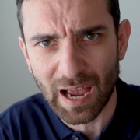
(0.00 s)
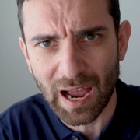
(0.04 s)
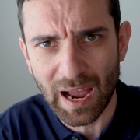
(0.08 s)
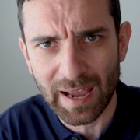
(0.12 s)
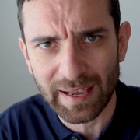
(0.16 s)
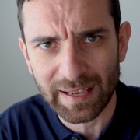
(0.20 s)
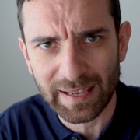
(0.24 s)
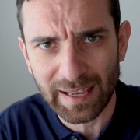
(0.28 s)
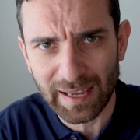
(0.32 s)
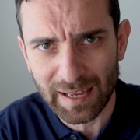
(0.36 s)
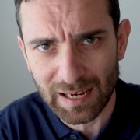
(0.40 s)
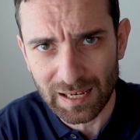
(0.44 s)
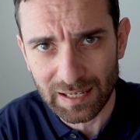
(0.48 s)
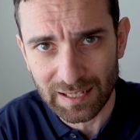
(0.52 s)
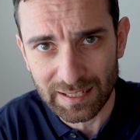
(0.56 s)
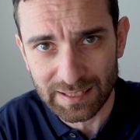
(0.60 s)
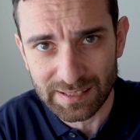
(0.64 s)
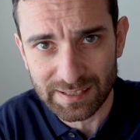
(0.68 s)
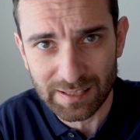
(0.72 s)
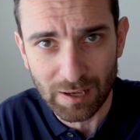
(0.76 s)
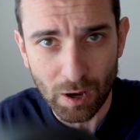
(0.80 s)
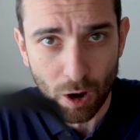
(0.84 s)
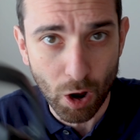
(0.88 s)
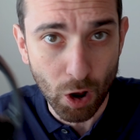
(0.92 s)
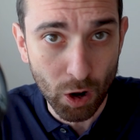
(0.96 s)
I can
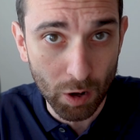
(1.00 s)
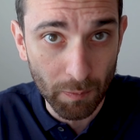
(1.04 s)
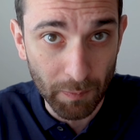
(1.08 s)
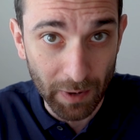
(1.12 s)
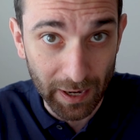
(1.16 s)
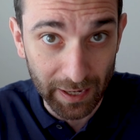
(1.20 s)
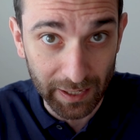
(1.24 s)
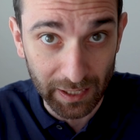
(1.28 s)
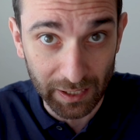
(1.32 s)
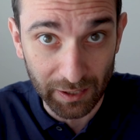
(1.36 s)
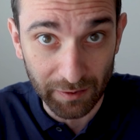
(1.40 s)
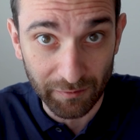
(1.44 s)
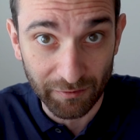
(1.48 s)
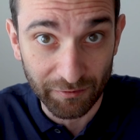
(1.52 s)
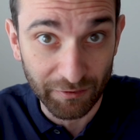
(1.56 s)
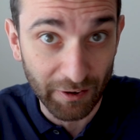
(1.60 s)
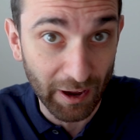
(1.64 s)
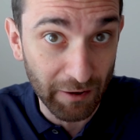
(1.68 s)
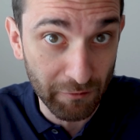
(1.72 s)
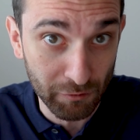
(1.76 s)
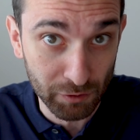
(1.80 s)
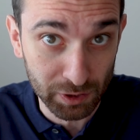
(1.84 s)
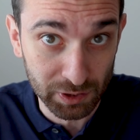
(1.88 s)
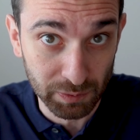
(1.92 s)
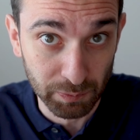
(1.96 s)
listen all my
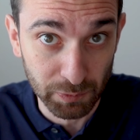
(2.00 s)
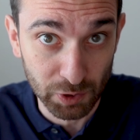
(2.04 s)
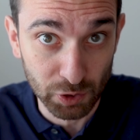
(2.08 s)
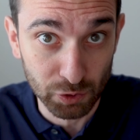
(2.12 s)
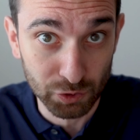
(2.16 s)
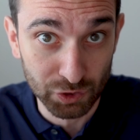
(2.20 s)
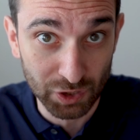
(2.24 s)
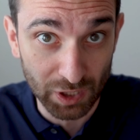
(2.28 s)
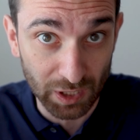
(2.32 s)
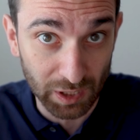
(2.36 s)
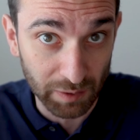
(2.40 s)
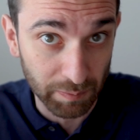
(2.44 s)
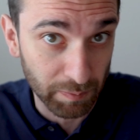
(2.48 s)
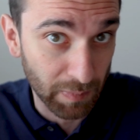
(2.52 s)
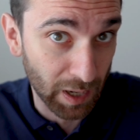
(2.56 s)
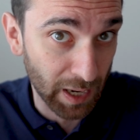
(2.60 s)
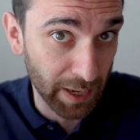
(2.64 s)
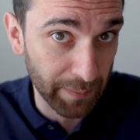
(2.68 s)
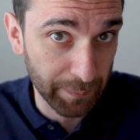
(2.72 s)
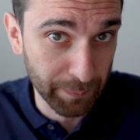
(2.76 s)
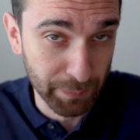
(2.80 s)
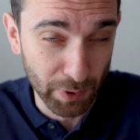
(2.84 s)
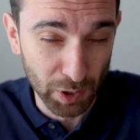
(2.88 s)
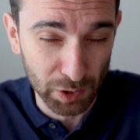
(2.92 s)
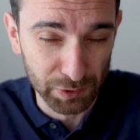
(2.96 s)
favorite music,
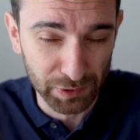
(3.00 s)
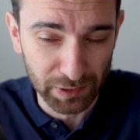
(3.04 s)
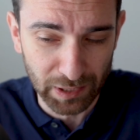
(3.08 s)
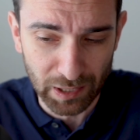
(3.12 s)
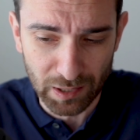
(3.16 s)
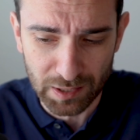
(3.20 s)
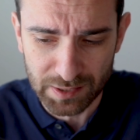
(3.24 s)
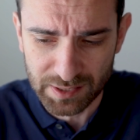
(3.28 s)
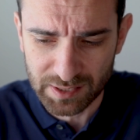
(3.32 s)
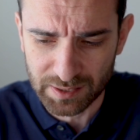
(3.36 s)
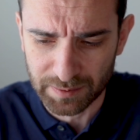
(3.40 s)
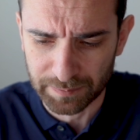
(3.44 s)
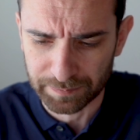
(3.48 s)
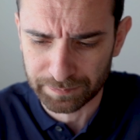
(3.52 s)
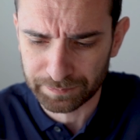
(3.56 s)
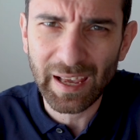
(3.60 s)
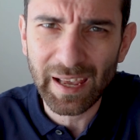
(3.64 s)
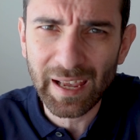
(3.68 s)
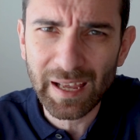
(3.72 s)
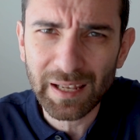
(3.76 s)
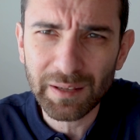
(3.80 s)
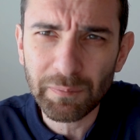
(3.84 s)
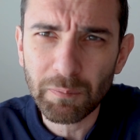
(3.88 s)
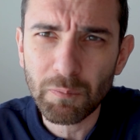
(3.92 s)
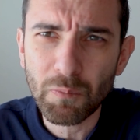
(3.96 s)
my podcast,
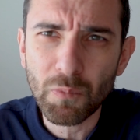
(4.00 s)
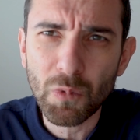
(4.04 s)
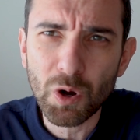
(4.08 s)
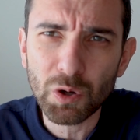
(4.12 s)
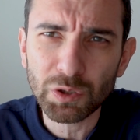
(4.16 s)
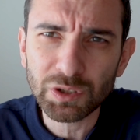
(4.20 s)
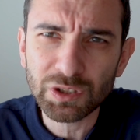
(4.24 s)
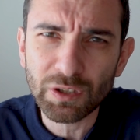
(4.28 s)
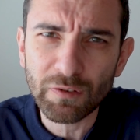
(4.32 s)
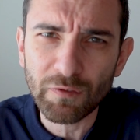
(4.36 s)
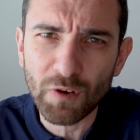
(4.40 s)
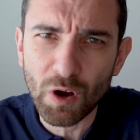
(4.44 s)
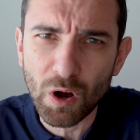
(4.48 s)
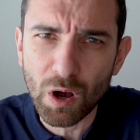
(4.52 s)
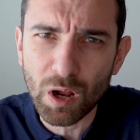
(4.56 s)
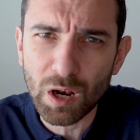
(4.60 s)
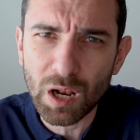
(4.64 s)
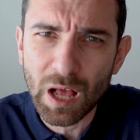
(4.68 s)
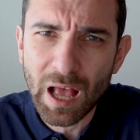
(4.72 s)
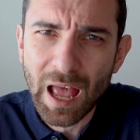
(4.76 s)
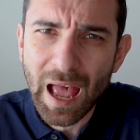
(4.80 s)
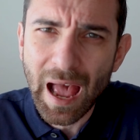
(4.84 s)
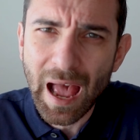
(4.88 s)
and most of all,